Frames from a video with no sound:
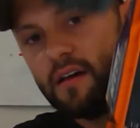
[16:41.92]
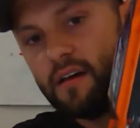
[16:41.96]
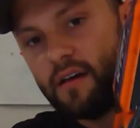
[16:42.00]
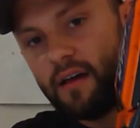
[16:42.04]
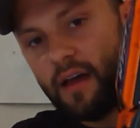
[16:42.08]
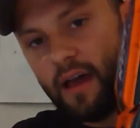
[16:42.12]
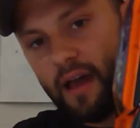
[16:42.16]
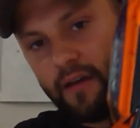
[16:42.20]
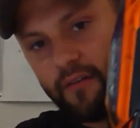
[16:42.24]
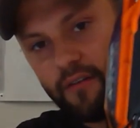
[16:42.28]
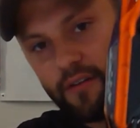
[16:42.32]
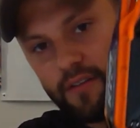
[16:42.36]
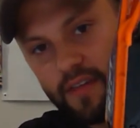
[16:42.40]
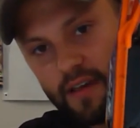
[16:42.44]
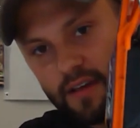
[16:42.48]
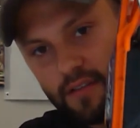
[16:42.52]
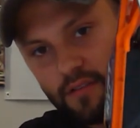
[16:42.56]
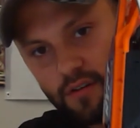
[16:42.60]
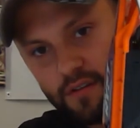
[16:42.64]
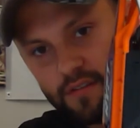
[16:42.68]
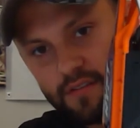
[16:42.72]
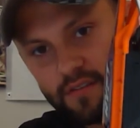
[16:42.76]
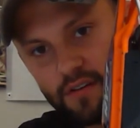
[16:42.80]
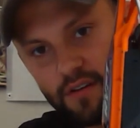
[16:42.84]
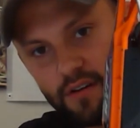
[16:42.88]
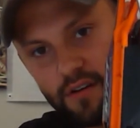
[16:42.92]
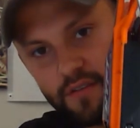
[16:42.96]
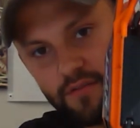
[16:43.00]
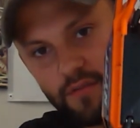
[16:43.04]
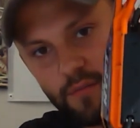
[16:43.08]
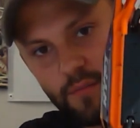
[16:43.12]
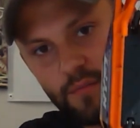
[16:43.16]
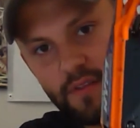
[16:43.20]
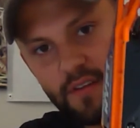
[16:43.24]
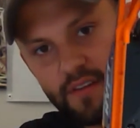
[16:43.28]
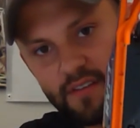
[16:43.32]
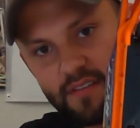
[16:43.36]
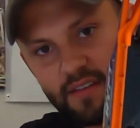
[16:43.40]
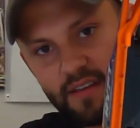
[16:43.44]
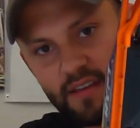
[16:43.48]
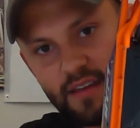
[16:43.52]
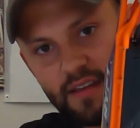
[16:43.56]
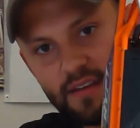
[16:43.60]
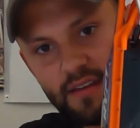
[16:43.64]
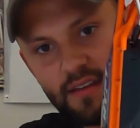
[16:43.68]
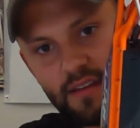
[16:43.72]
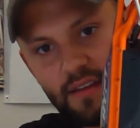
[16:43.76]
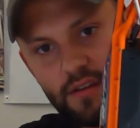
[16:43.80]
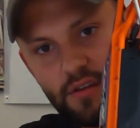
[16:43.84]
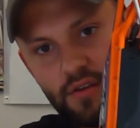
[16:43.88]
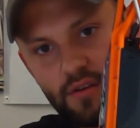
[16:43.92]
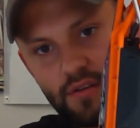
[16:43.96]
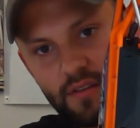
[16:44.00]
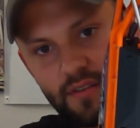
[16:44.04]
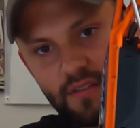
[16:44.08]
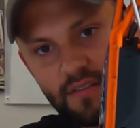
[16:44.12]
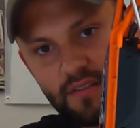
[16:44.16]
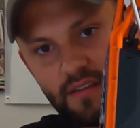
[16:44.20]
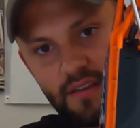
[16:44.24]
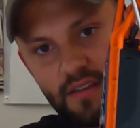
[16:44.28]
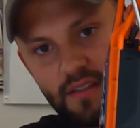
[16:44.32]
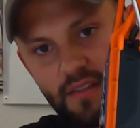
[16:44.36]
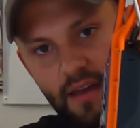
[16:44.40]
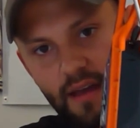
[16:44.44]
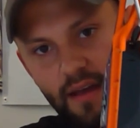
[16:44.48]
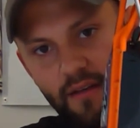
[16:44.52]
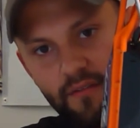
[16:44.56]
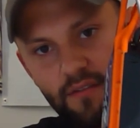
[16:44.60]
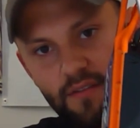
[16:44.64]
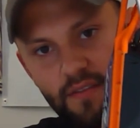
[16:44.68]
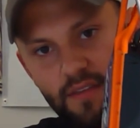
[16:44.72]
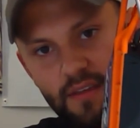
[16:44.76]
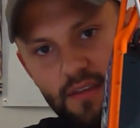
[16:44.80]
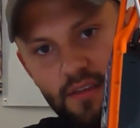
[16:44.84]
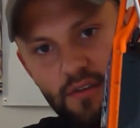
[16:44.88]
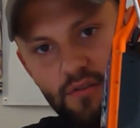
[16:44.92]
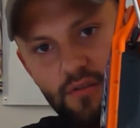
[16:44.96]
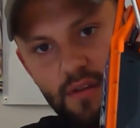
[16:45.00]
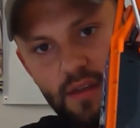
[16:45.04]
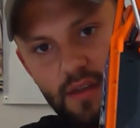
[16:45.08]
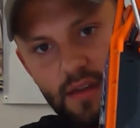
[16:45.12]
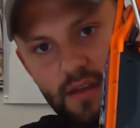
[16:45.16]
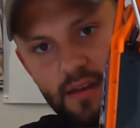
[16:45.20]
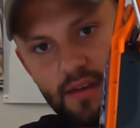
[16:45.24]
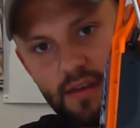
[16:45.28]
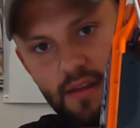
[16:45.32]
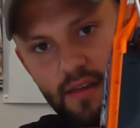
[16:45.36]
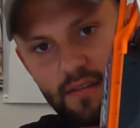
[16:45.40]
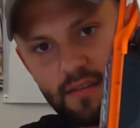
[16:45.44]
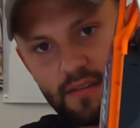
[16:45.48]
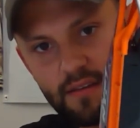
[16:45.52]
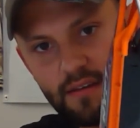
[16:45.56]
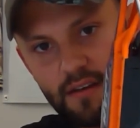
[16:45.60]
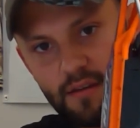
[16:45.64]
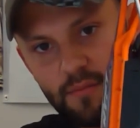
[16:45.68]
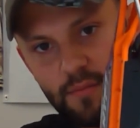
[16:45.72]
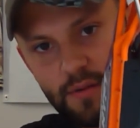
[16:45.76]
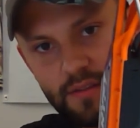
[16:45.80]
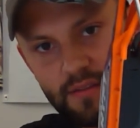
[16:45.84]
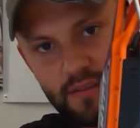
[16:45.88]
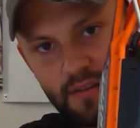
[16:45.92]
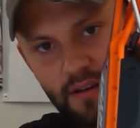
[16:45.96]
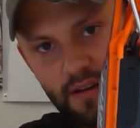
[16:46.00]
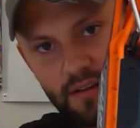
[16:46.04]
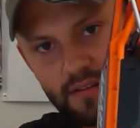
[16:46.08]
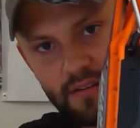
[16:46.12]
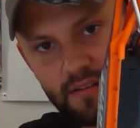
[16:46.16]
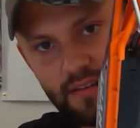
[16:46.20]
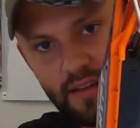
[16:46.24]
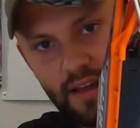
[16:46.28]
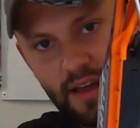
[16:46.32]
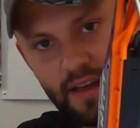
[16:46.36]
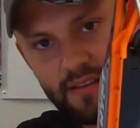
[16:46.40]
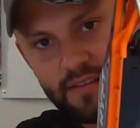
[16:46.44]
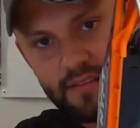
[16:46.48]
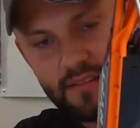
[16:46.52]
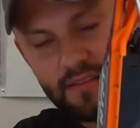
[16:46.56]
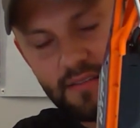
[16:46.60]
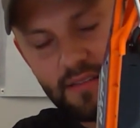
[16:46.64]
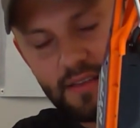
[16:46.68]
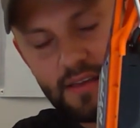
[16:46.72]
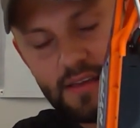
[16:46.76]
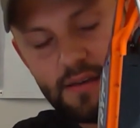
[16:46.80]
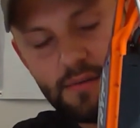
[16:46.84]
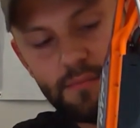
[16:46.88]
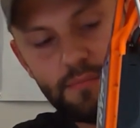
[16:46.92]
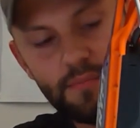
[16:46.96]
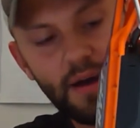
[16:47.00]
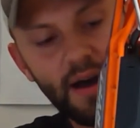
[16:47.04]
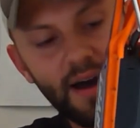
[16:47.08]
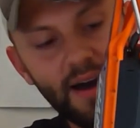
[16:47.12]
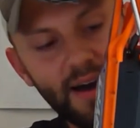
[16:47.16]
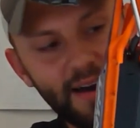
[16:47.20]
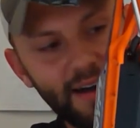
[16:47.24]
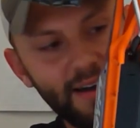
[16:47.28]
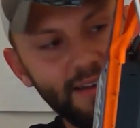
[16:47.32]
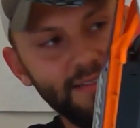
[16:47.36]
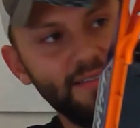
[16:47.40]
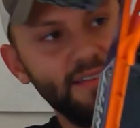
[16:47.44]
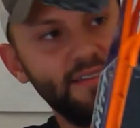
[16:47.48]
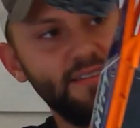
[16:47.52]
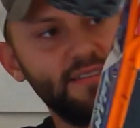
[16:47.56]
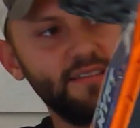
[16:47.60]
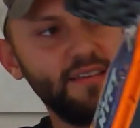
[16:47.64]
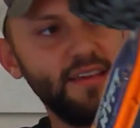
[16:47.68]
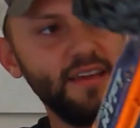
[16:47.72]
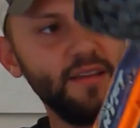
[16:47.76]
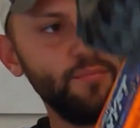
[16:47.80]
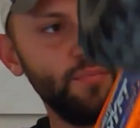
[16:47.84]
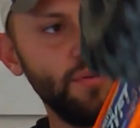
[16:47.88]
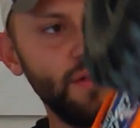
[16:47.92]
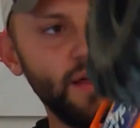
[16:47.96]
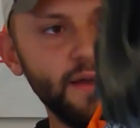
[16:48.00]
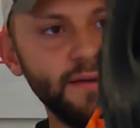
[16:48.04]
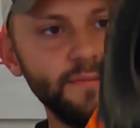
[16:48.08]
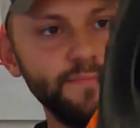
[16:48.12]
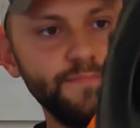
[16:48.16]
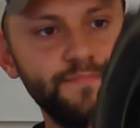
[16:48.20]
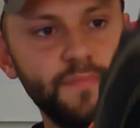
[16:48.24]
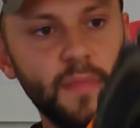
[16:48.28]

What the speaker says: Everything looks good from this end, and you can see that everything you need is going to be tucked nicely behind the skid plate.